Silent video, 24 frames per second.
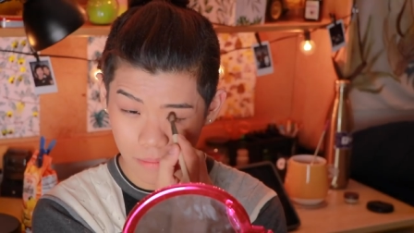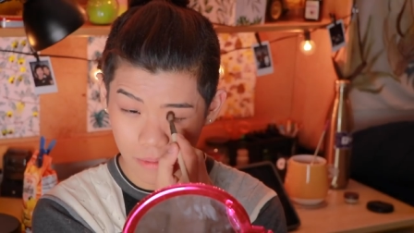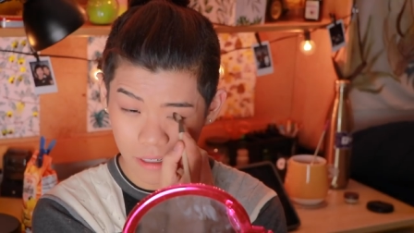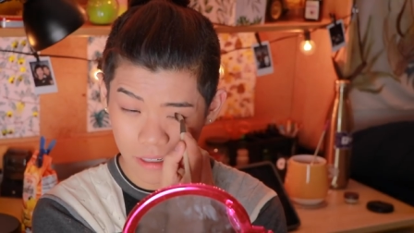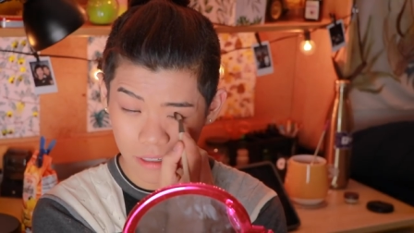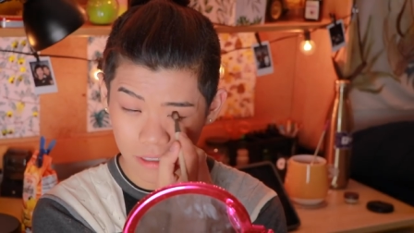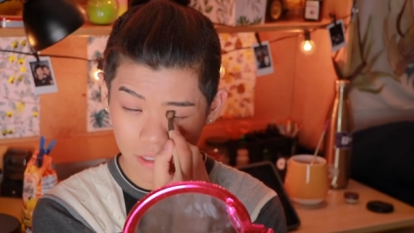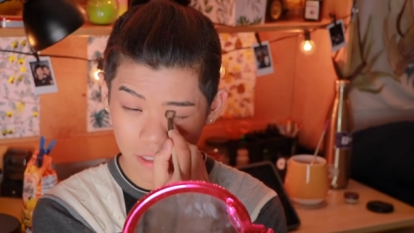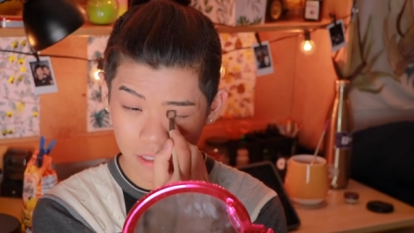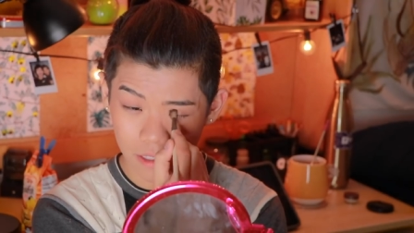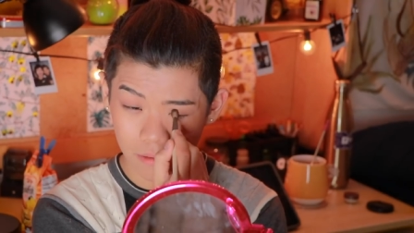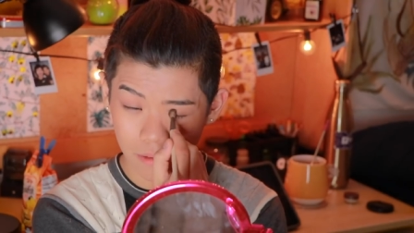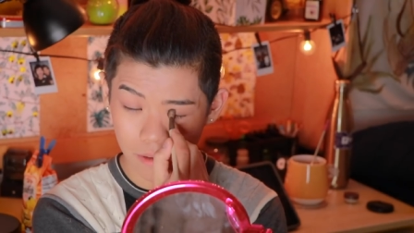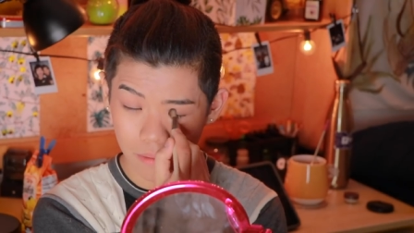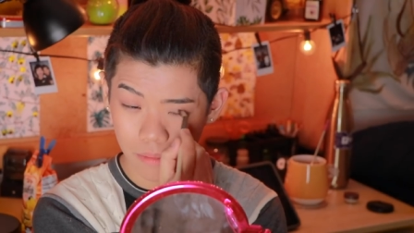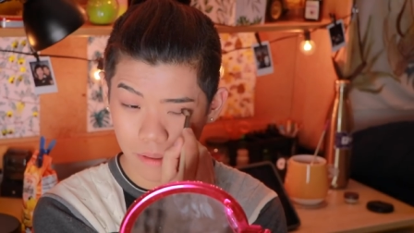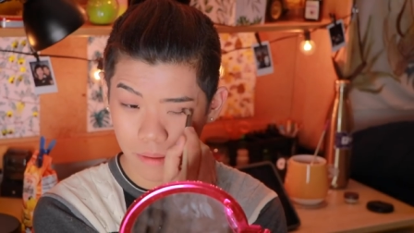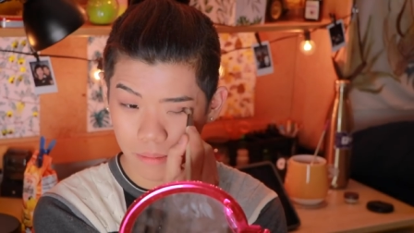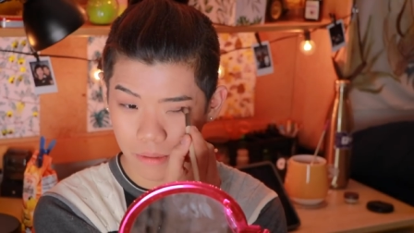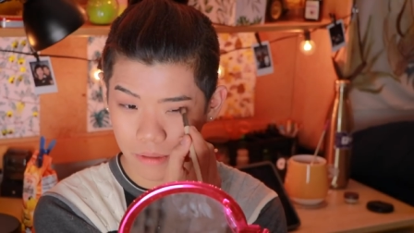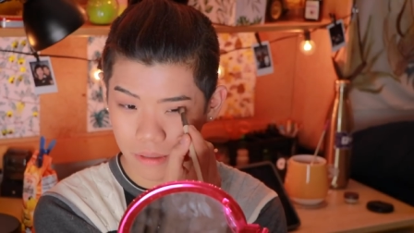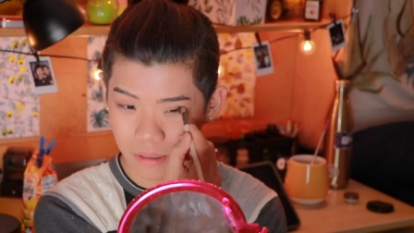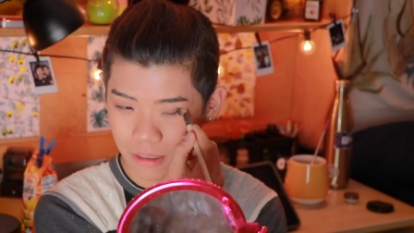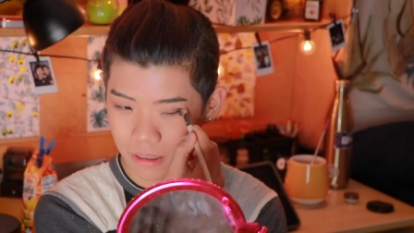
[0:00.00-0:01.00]
because I don't want
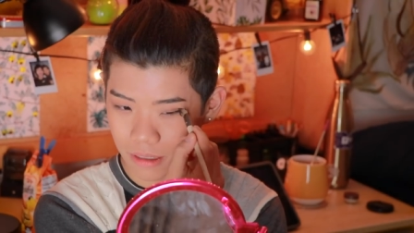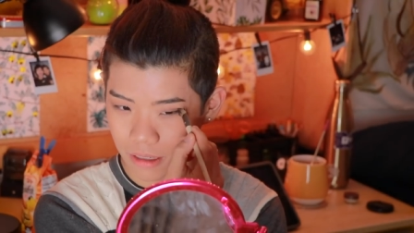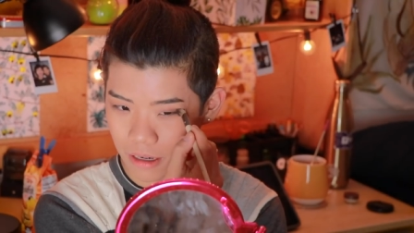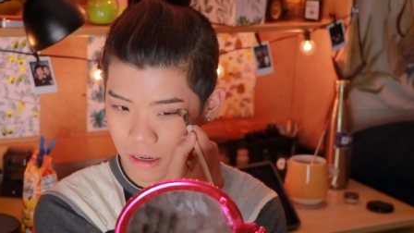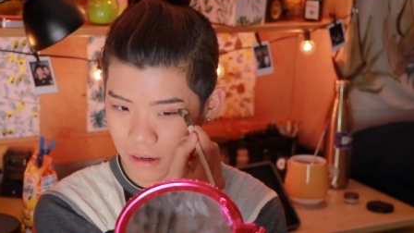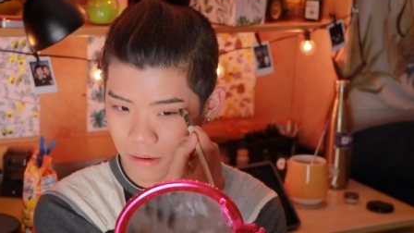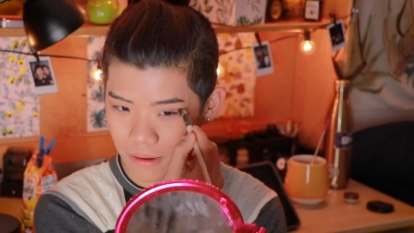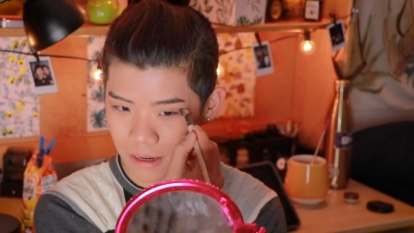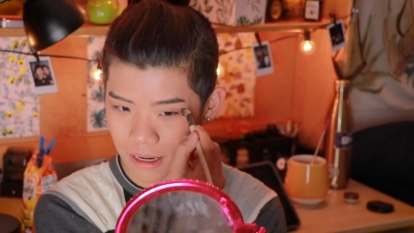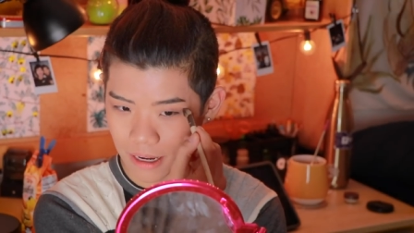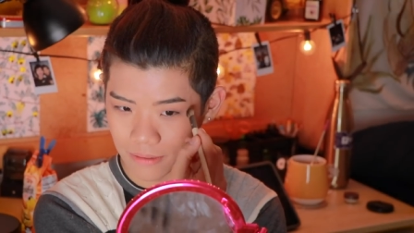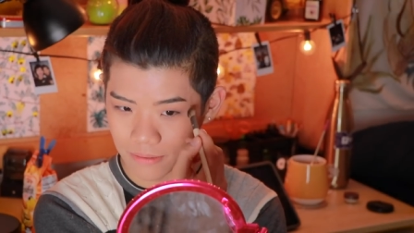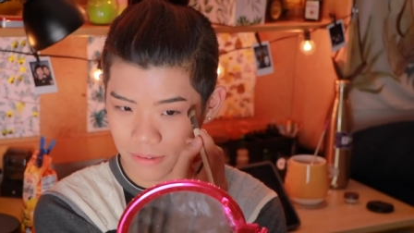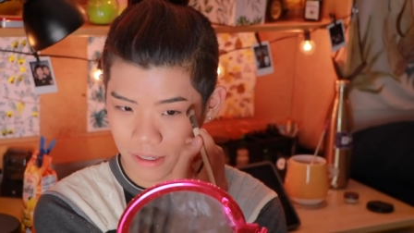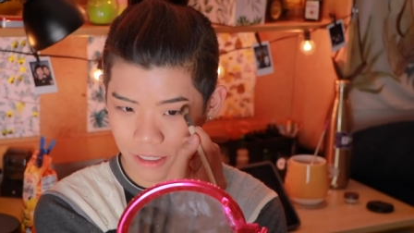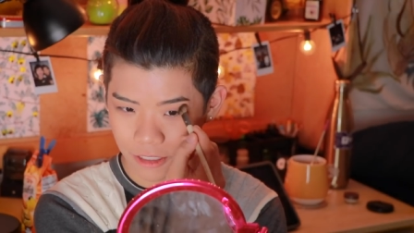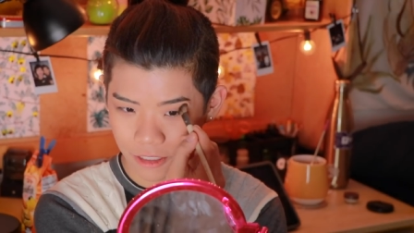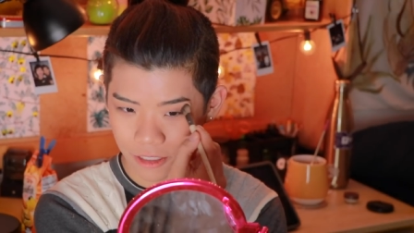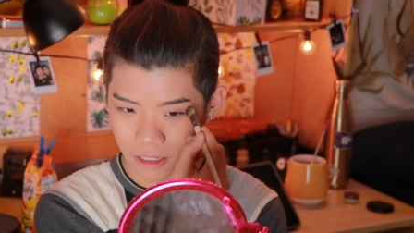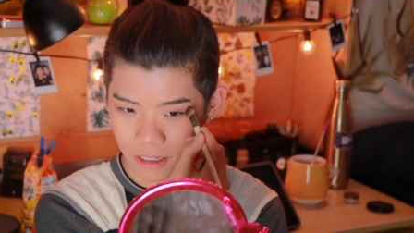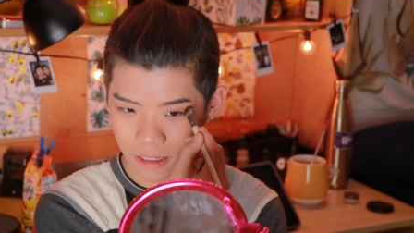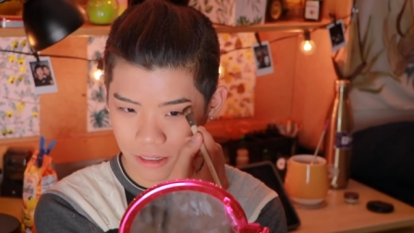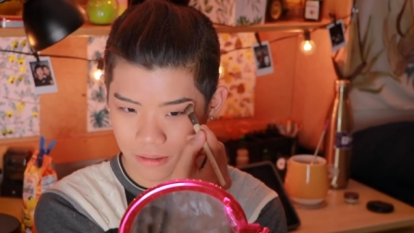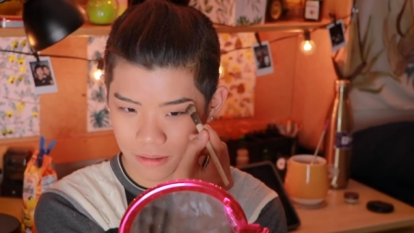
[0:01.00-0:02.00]
people to know I have
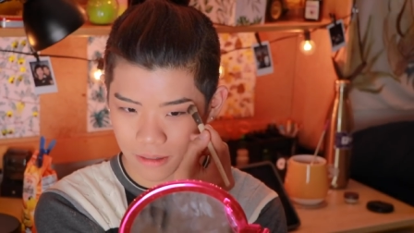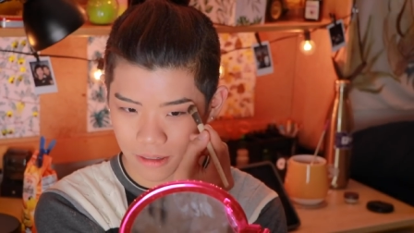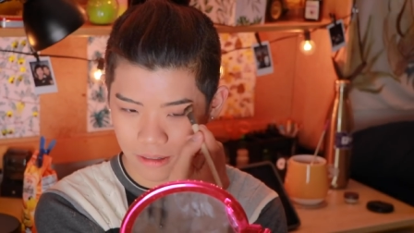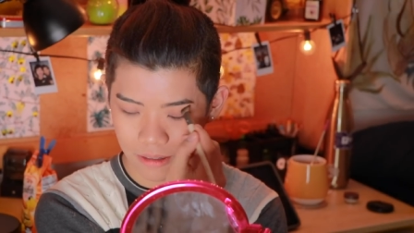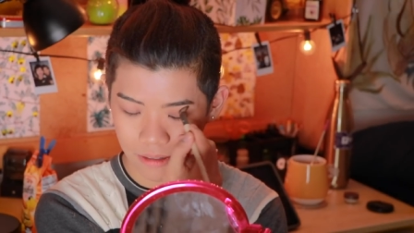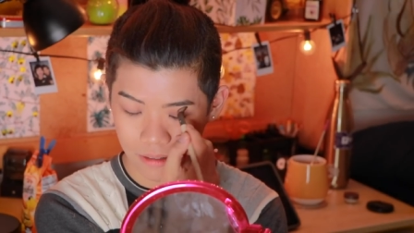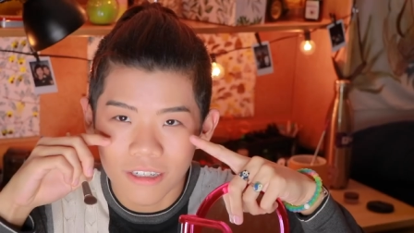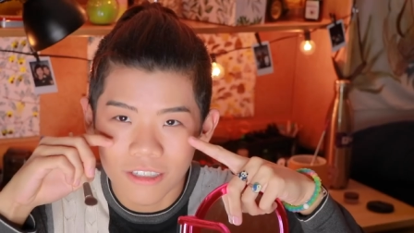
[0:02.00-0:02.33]
eyeshadow on.